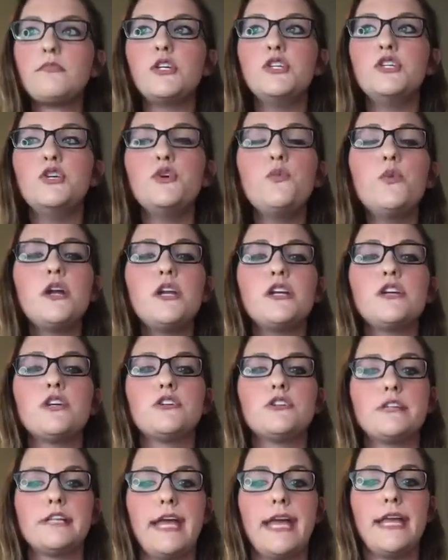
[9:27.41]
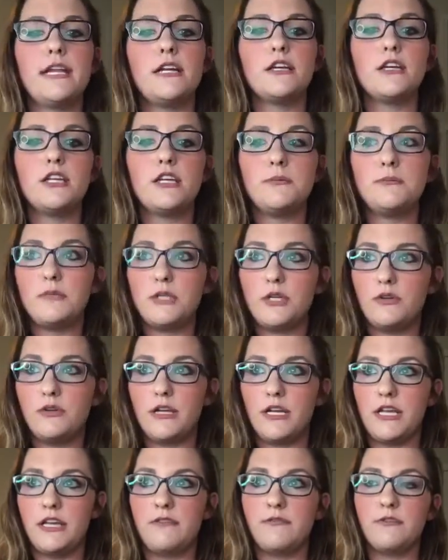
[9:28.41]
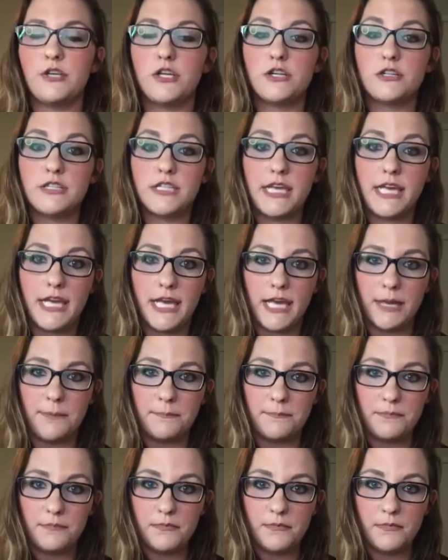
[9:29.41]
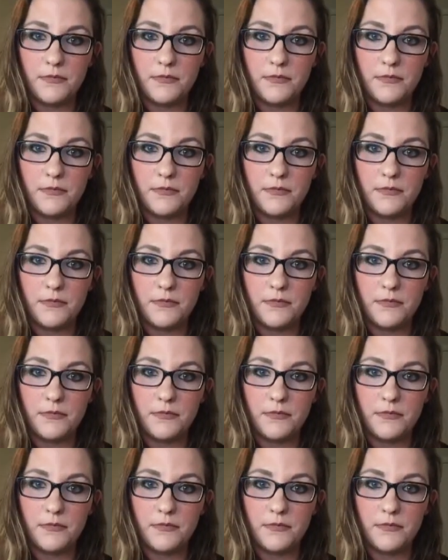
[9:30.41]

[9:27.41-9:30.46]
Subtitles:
You want to create a community for your team,